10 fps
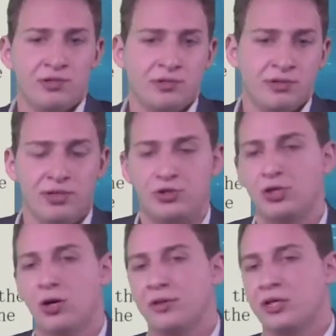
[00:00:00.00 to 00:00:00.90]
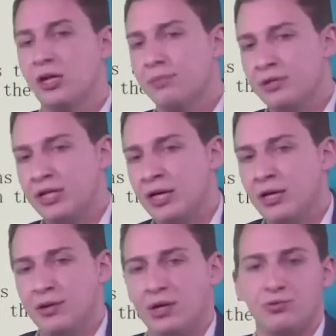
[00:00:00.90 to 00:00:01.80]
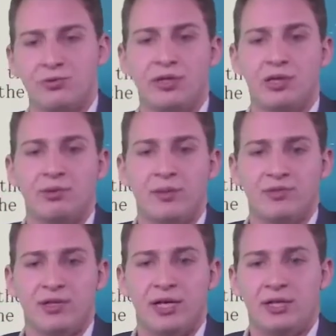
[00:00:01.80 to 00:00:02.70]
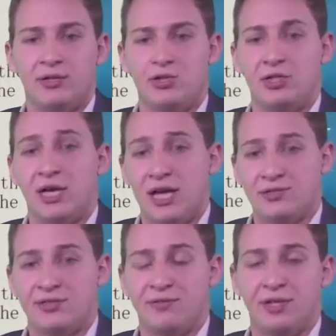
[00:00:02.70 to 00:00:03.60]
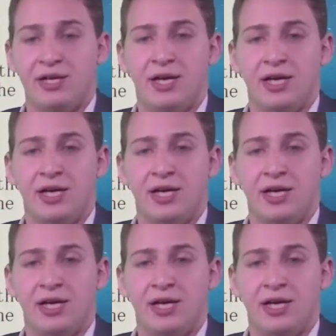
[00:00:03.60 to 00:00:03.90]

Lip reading: And she called the company that was running the website, and she asked if they had